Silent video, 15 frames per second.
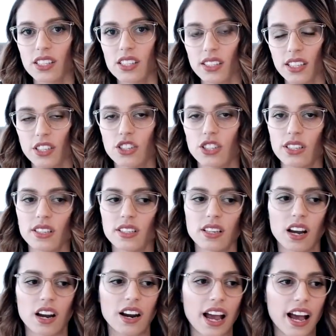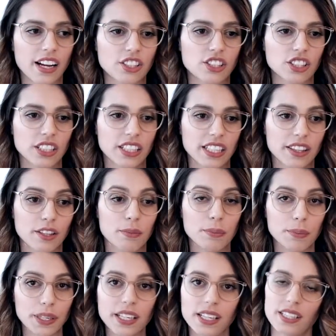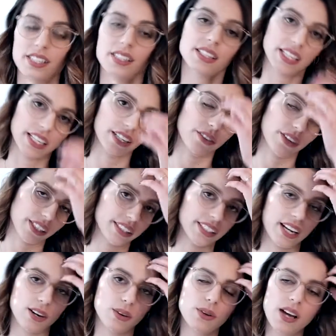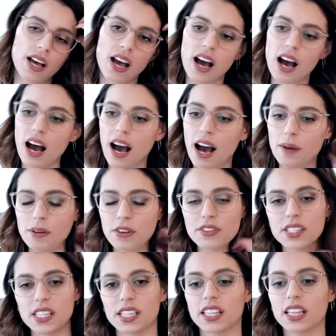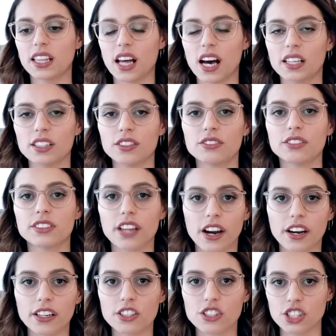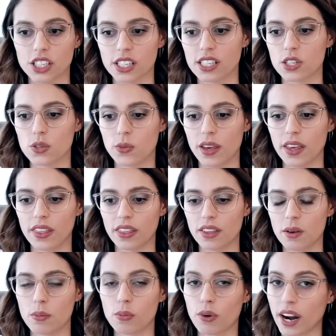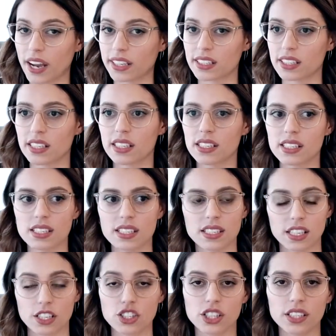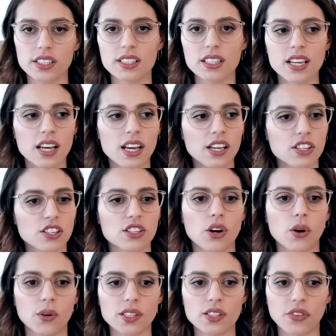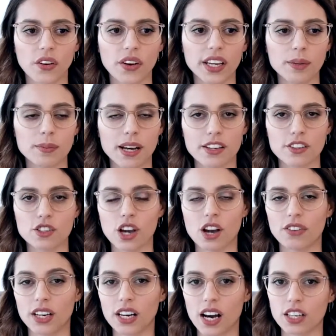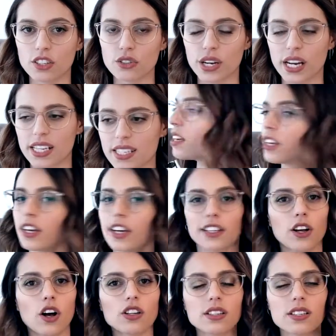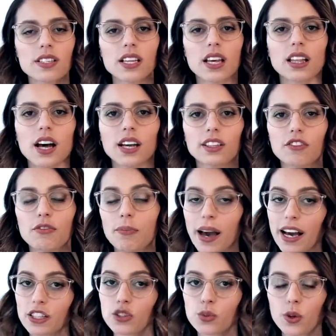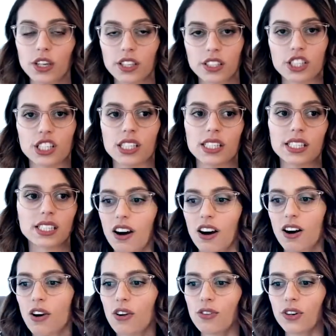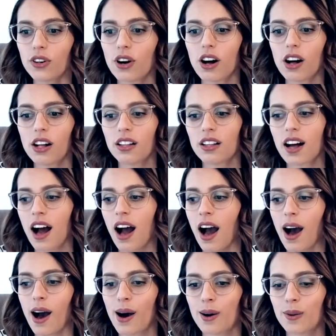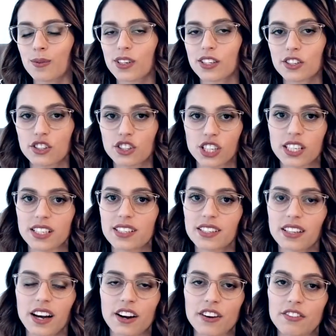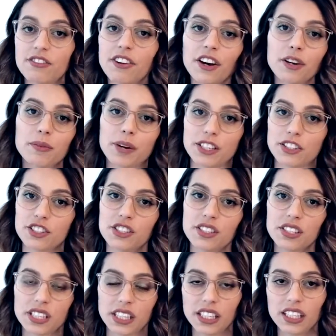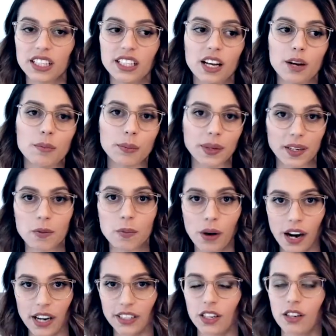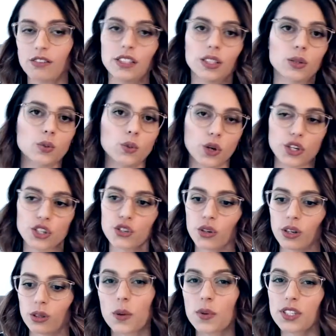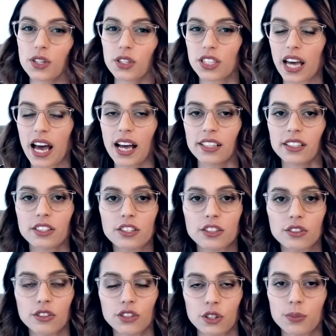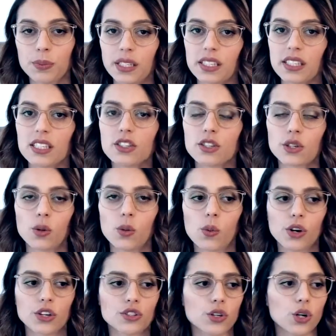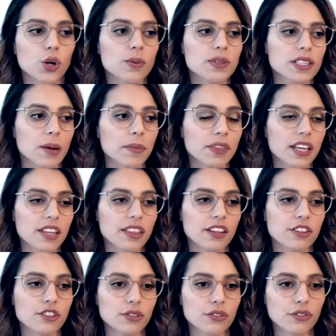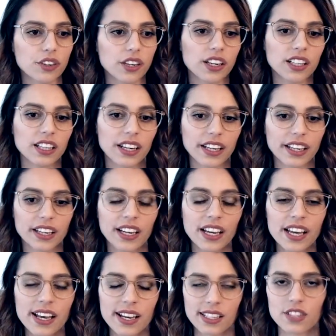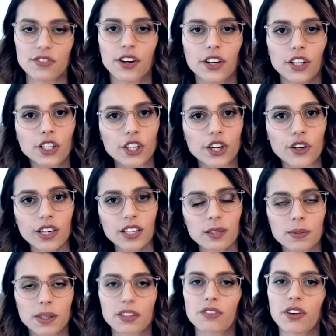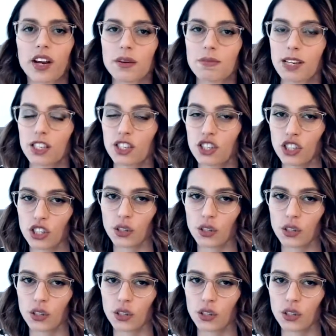stitches are actually the biggest thing right now. I've seen a lot of dark jeans with bright stitches, so it's very much of a contrast. You can also see a lot of patchwork jeans. Overall, jeans are very much still a big part of our wardrobe. It's always good to add new pieces to your wardrobe, something that you feel like it's very current but very much